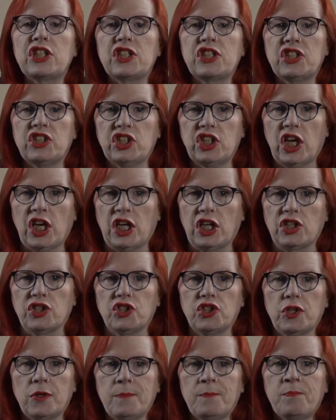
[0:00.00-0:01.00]

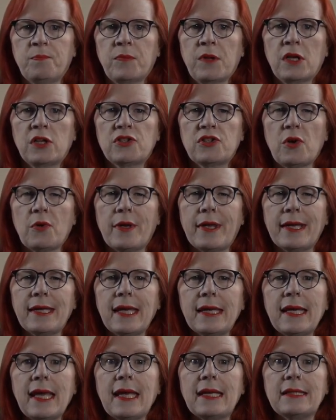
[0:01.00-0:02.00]
exchange. So it
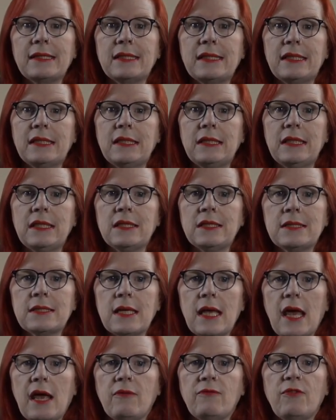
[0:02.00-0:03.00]
can get tedious,
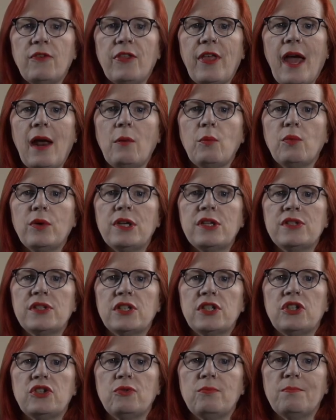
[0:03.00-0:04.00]
and for that
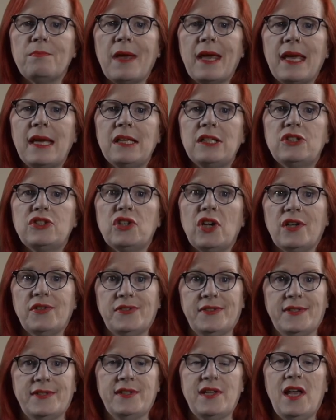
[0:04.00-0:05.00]
reason, you may
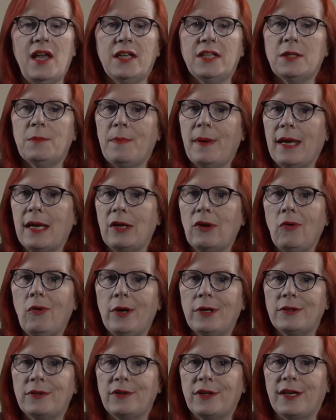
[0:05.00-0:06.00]
just decide to pay
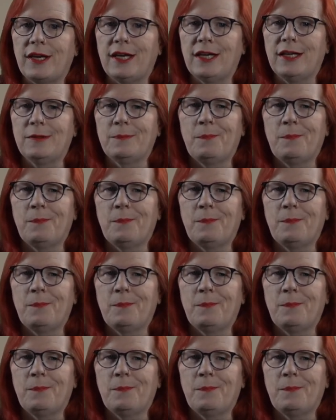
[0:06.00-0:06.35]
Koinly.